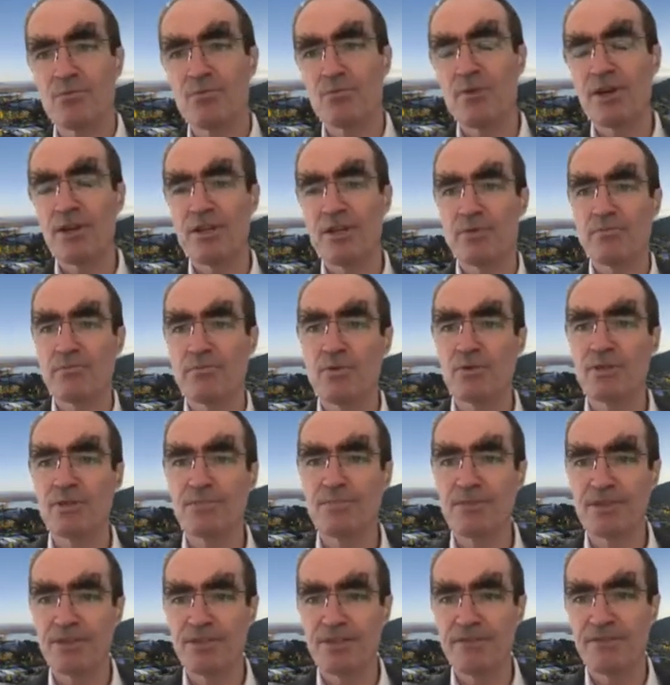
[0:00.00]
one of the more
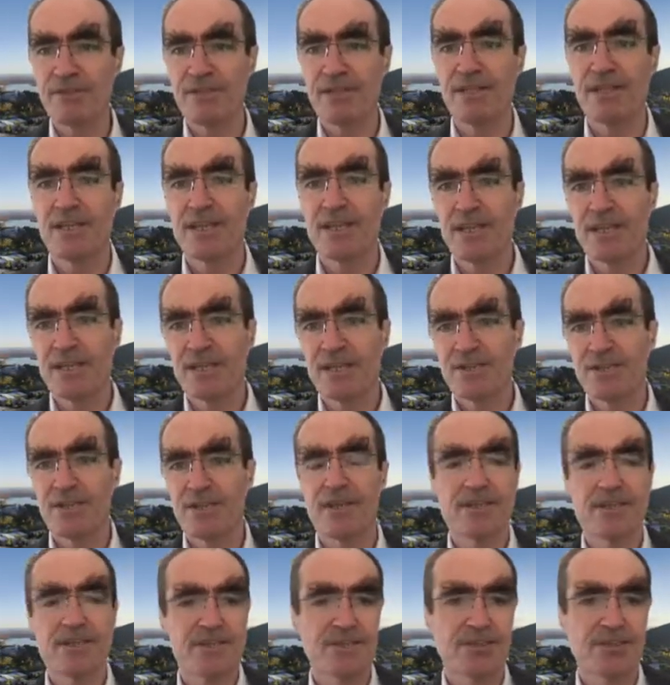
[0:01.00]
specific science